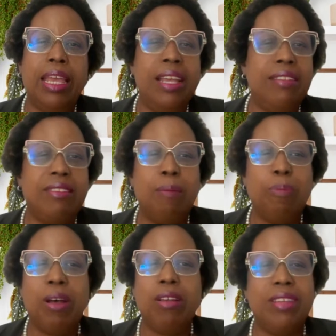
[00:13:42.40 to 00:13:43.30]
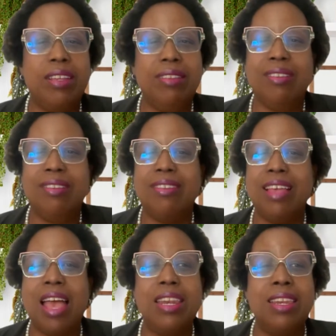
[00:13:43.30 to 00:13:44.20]
it's a process
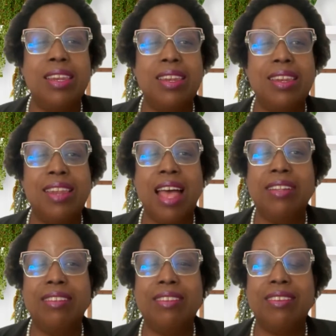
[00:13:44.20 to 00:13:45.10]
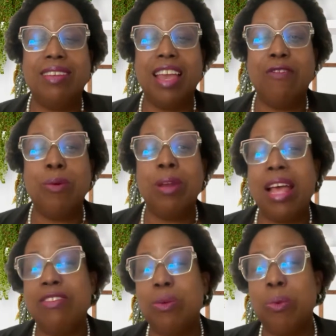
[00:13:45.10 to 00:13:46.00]
and that everyone
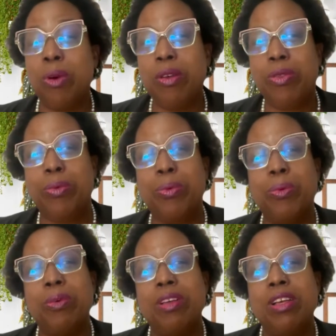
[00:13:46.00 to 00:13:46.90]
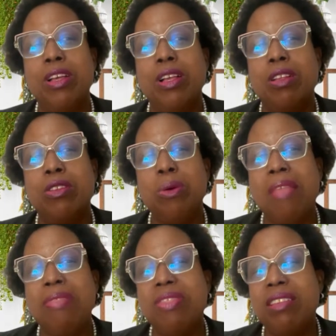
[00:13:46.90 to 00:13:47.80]
has to work through. So
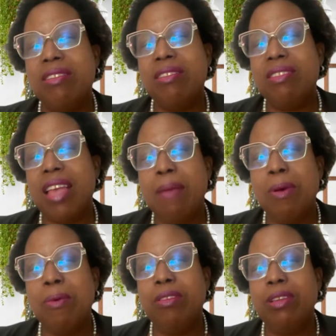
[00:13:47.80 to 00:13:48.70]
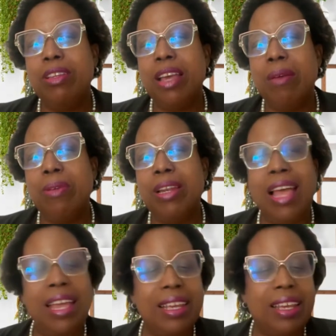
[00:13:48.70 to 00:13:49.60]
at this time, I would
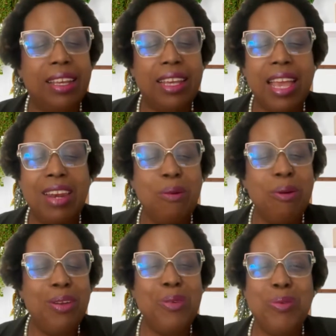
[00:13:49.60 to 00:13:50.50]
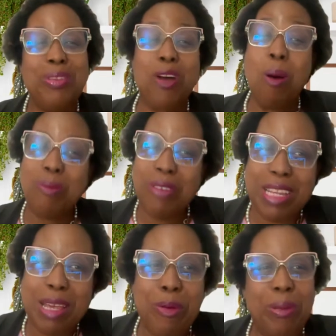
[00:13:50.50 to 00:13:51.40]
like anyone who's
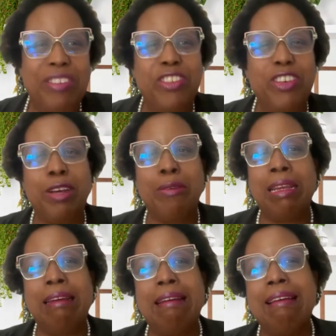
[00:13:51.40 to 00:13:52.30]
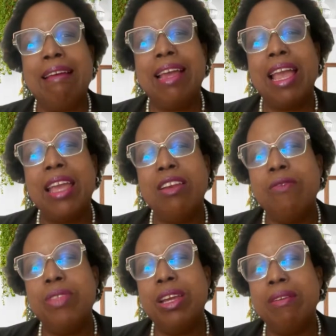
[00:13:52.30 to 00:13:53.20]
comfortable with sharing any
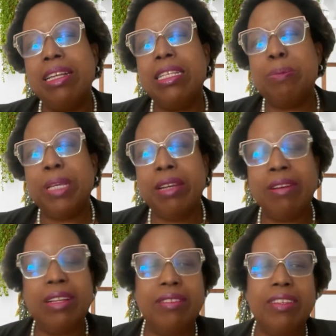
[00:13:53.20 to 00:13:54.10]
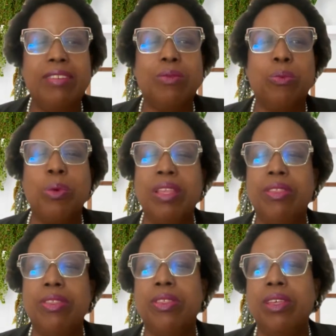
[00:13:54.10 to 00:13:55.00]
of their experiences
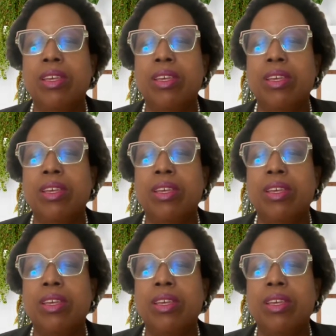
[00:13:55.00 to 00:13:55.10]
with